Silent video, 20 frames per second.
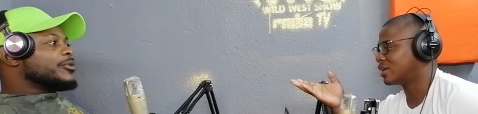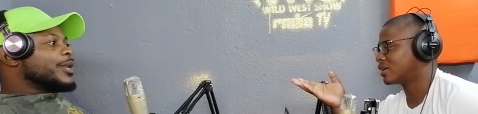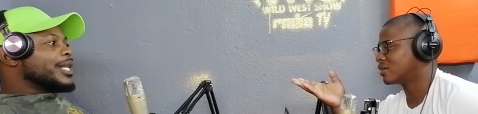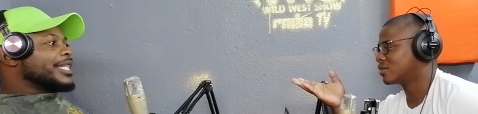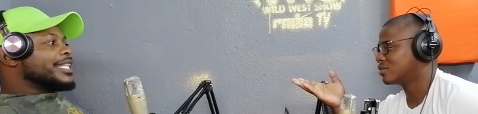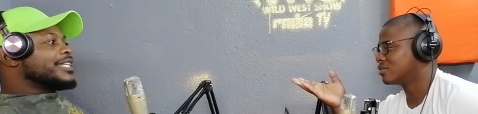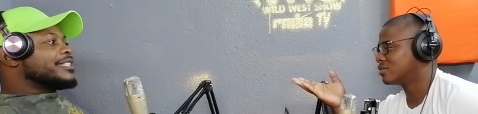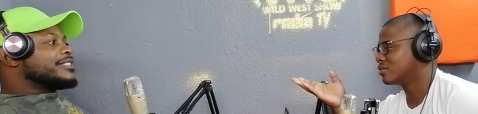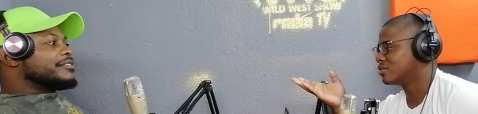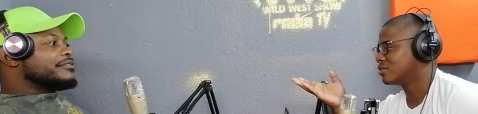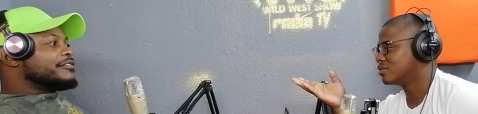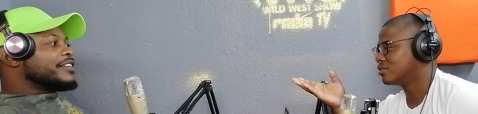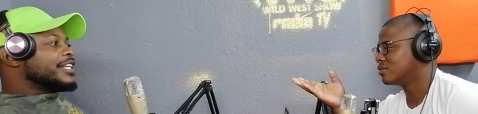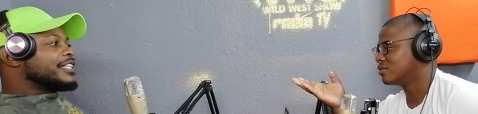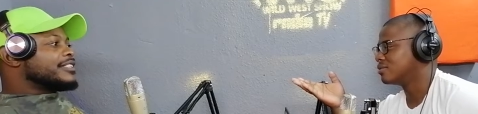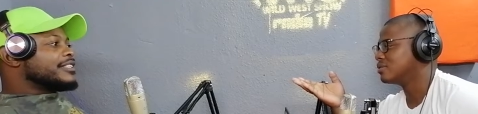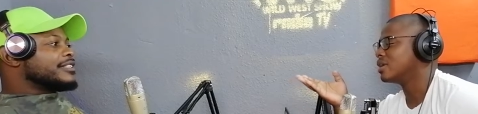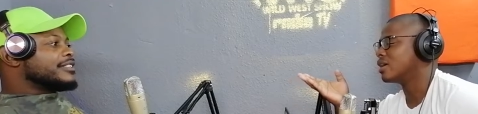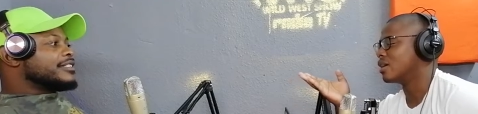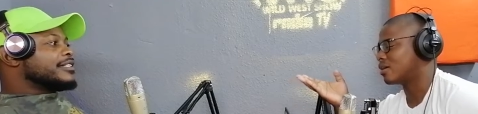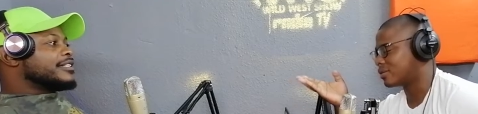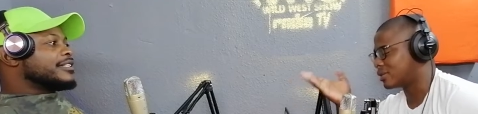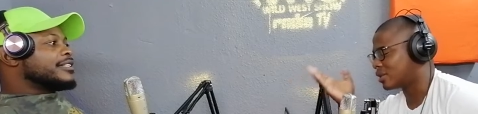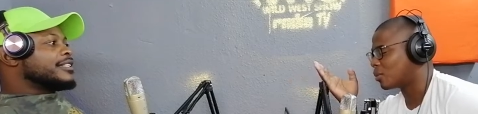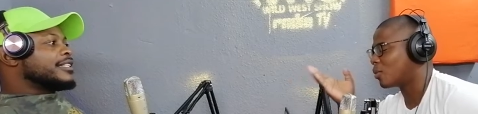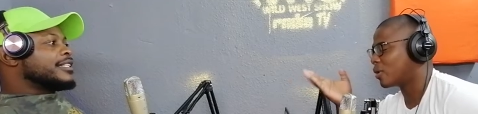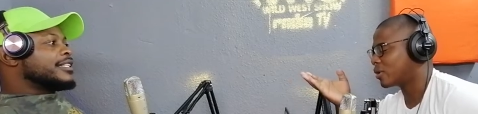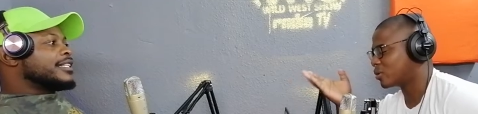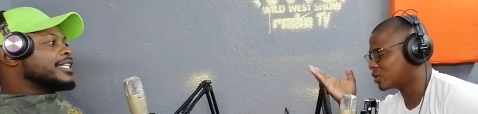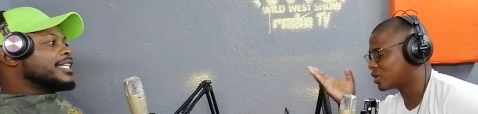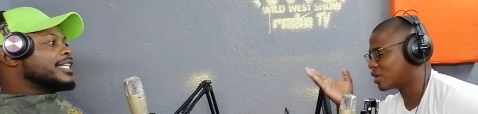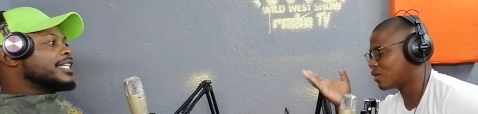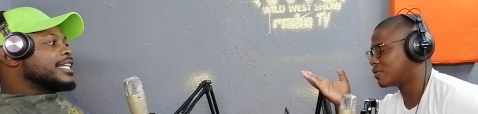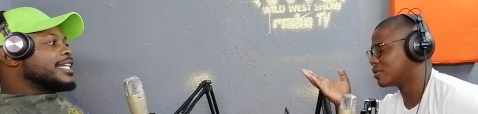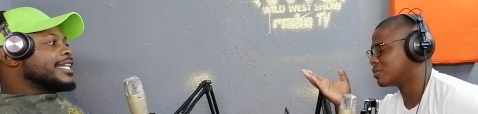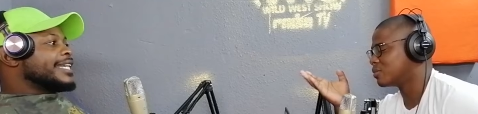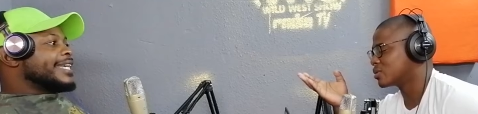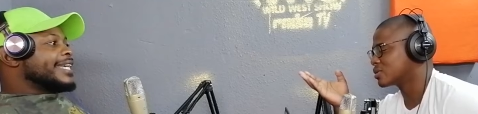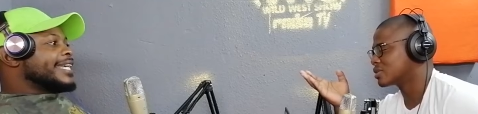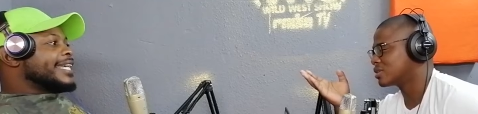Speaker 1: is the one that's affected. Yeah, yeah, the one who gave
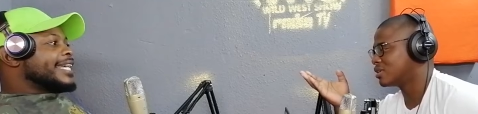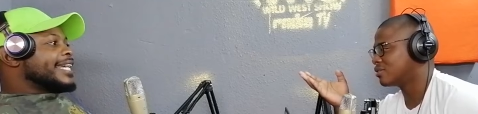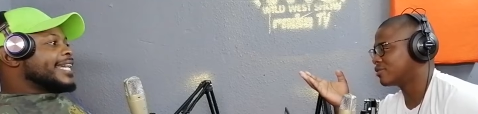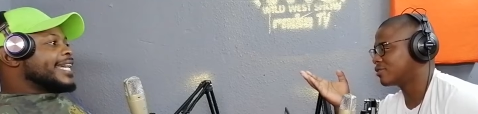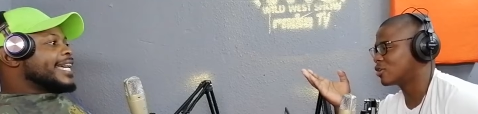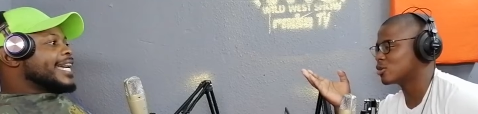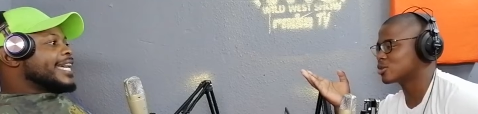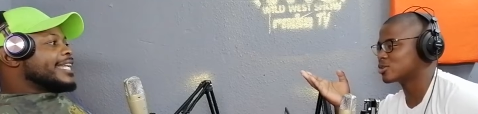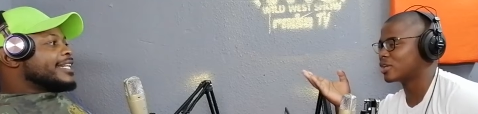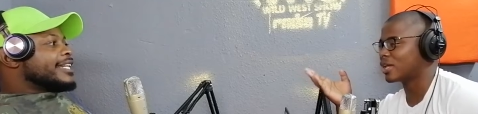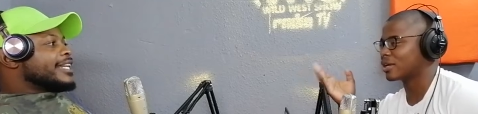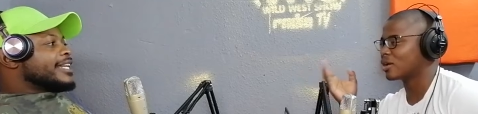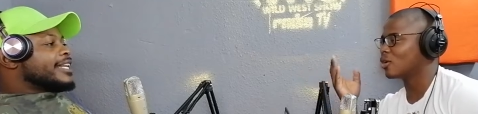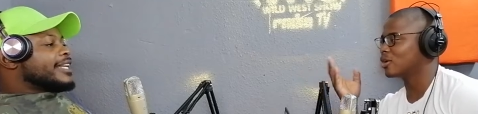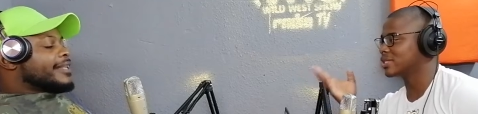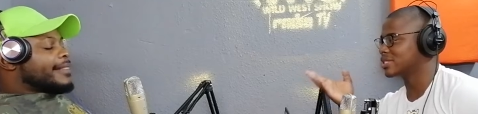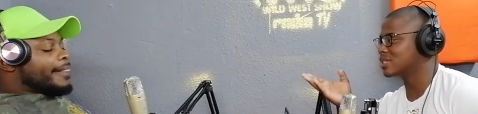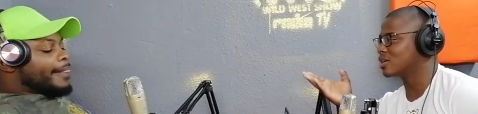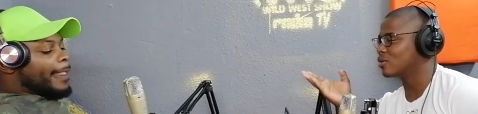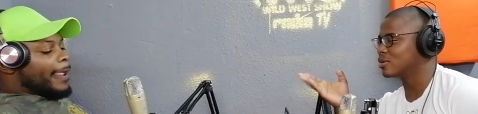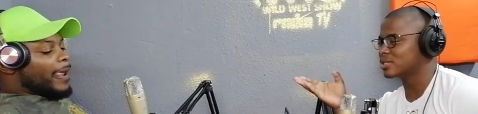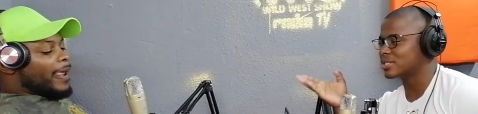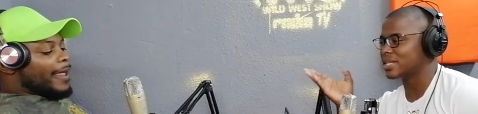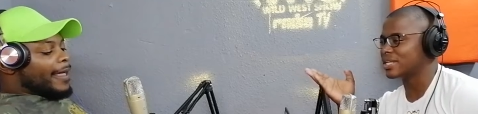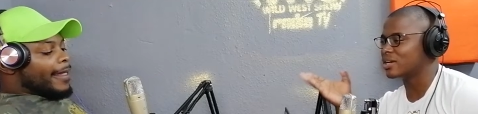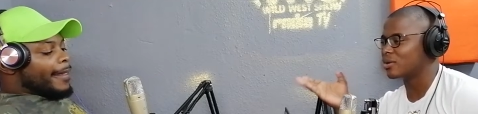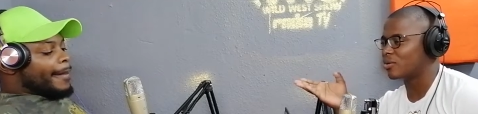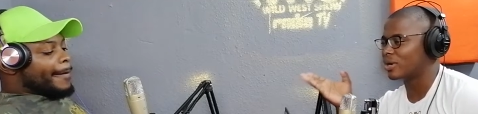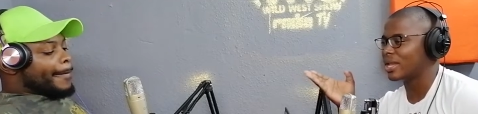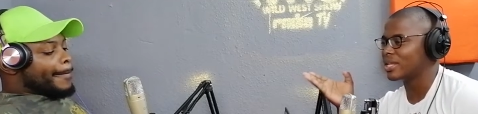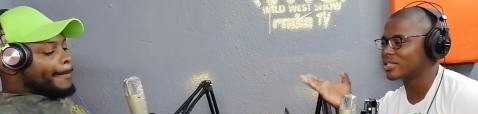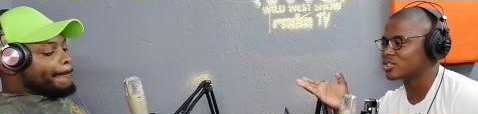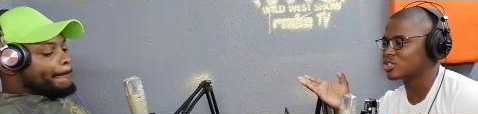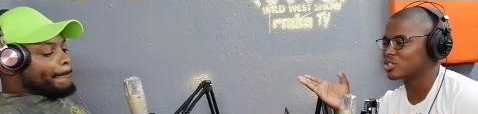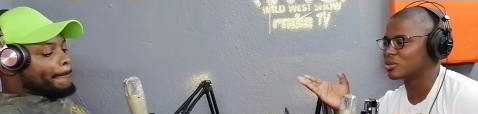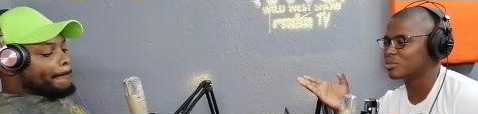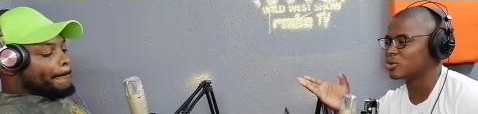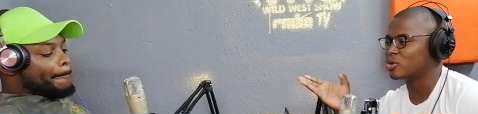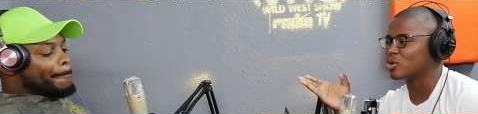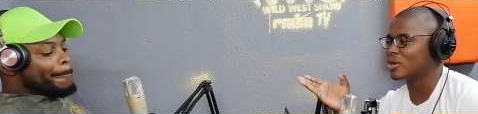the most love. Because like honestly, honestly, in a
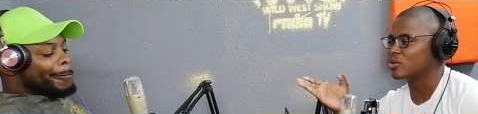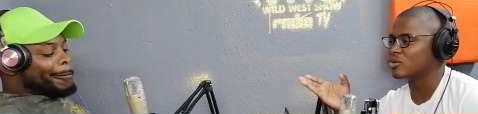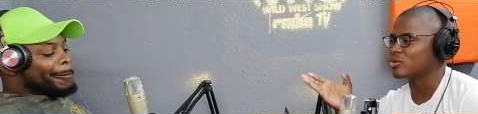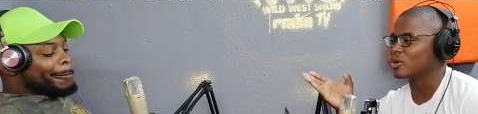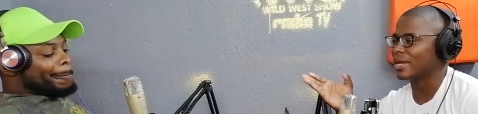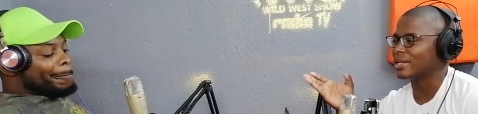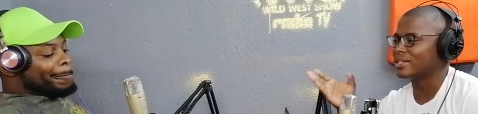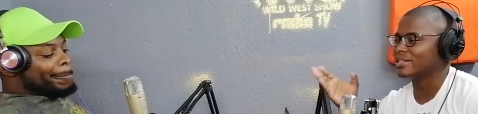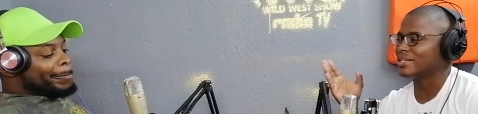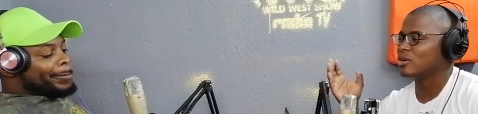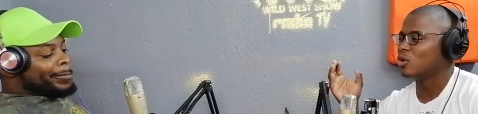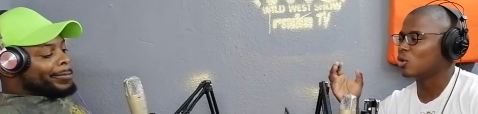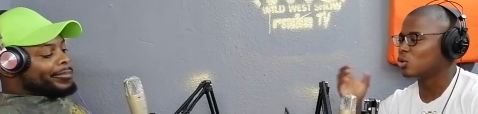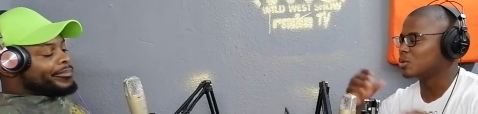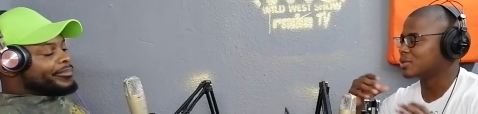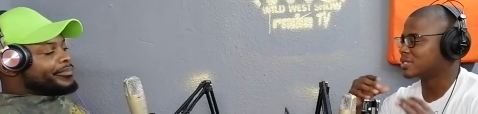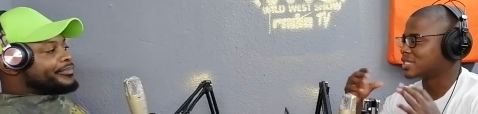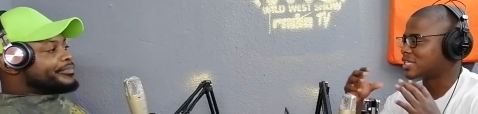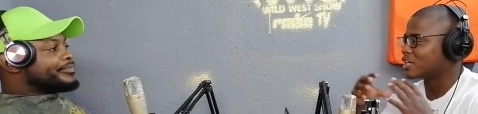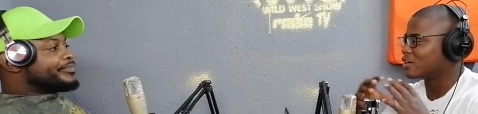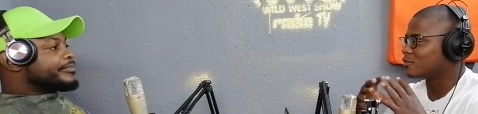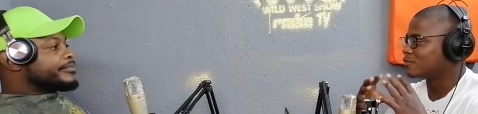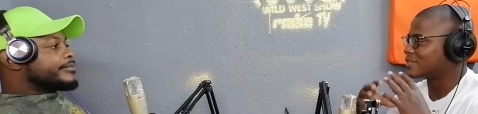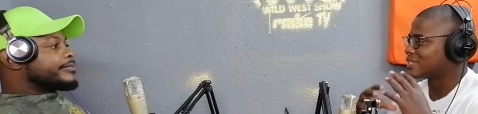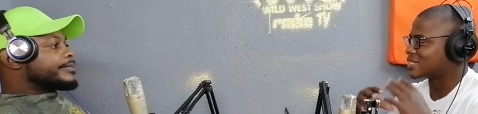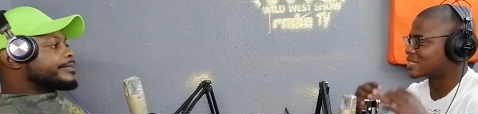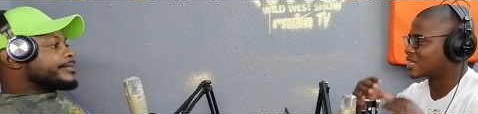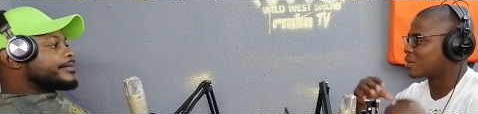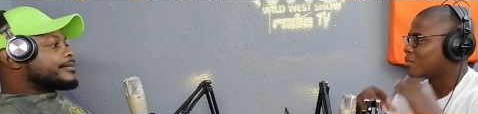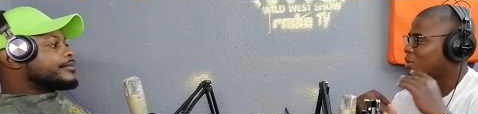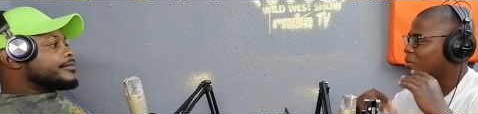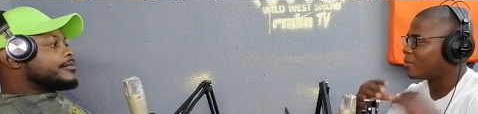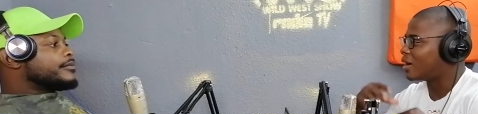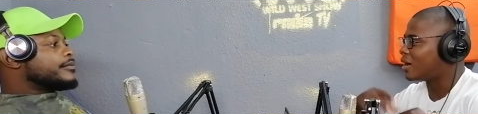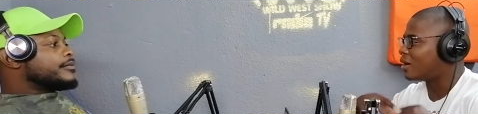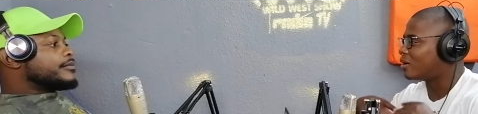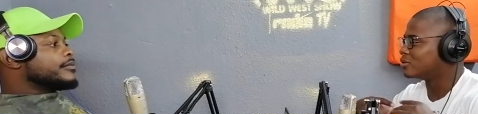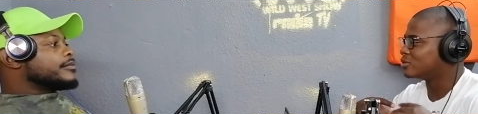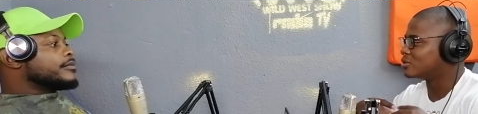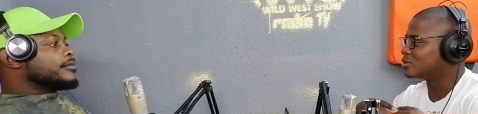relationship, you you can't always give the same
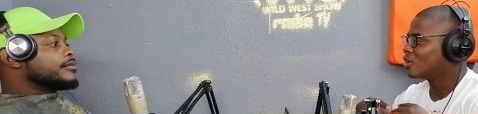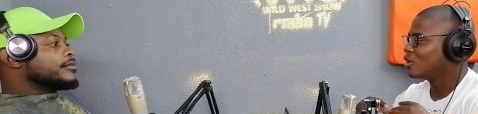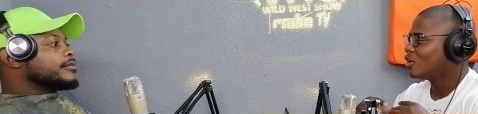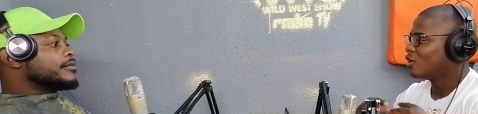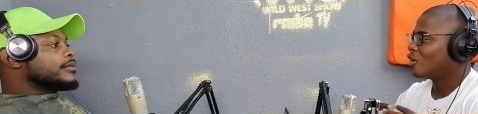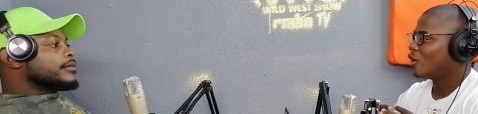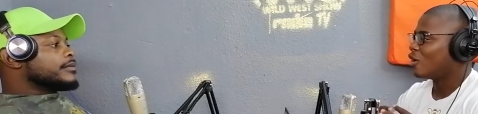amount